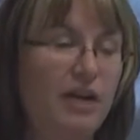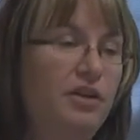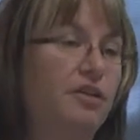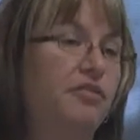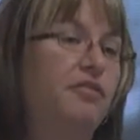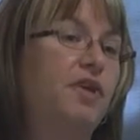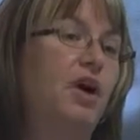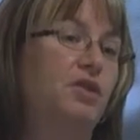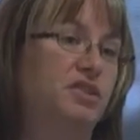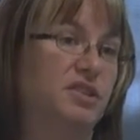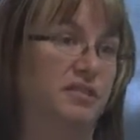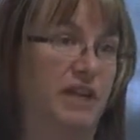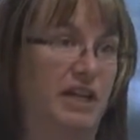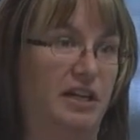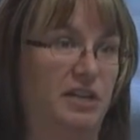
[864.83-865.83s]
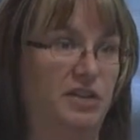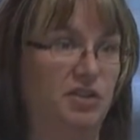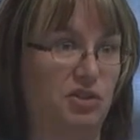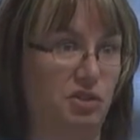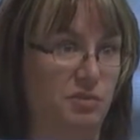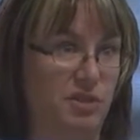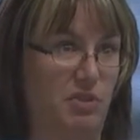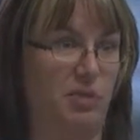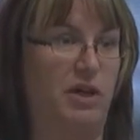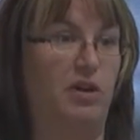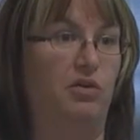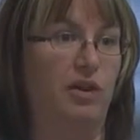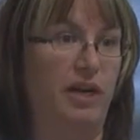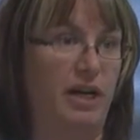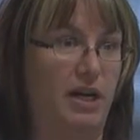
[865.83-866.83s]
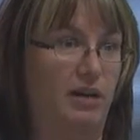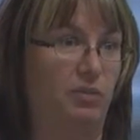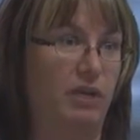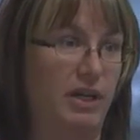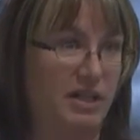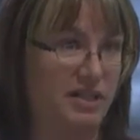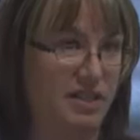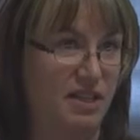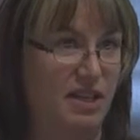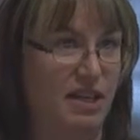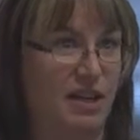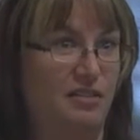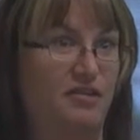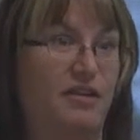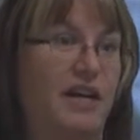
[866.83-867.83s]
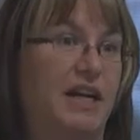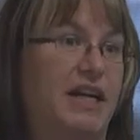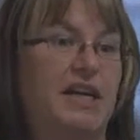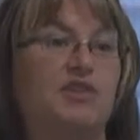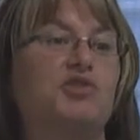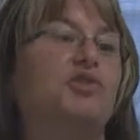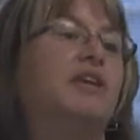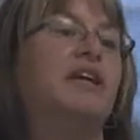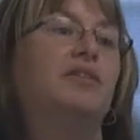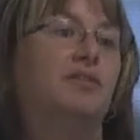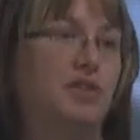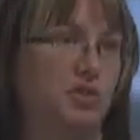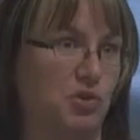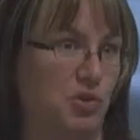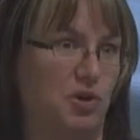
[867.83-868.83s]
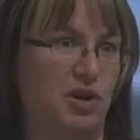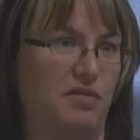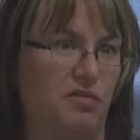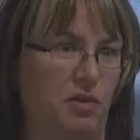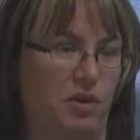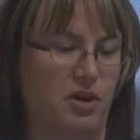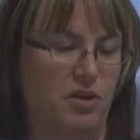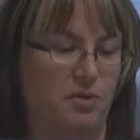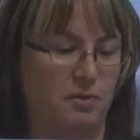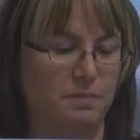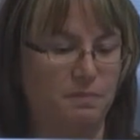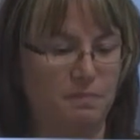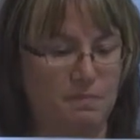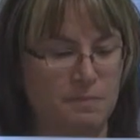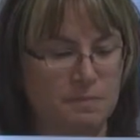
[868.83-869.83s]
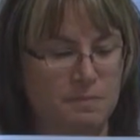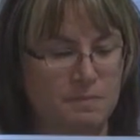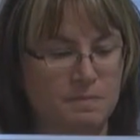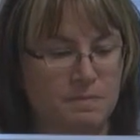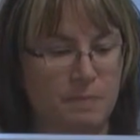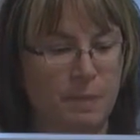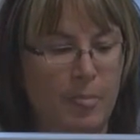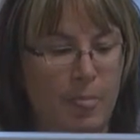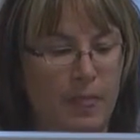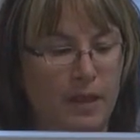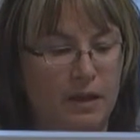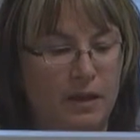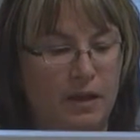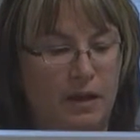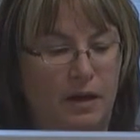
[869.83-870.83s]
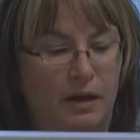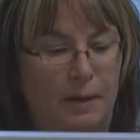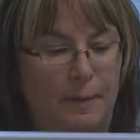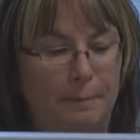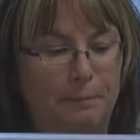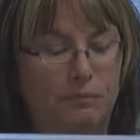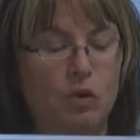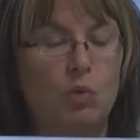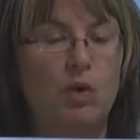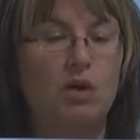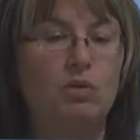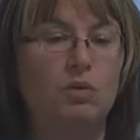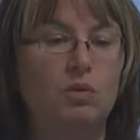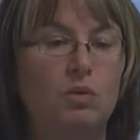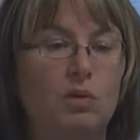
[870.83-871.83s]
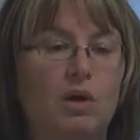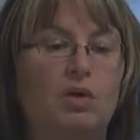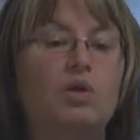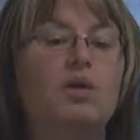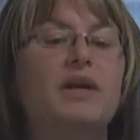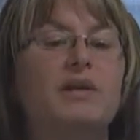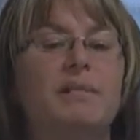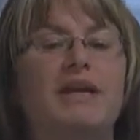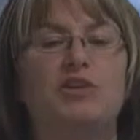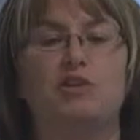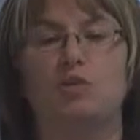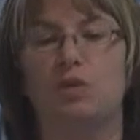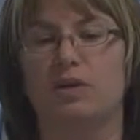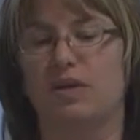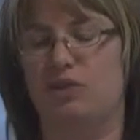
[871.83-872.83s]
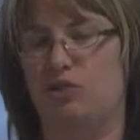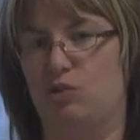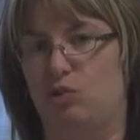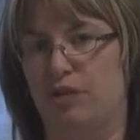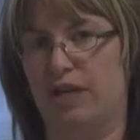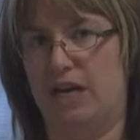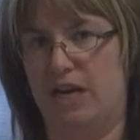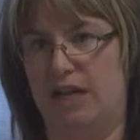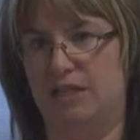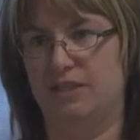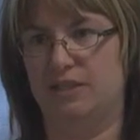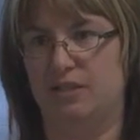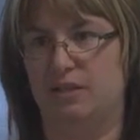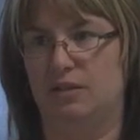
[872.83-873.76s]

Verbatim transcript: default of any of these terms that we agreed on when I said that I'd finance your inventory for you. Well, who can make sure that you're not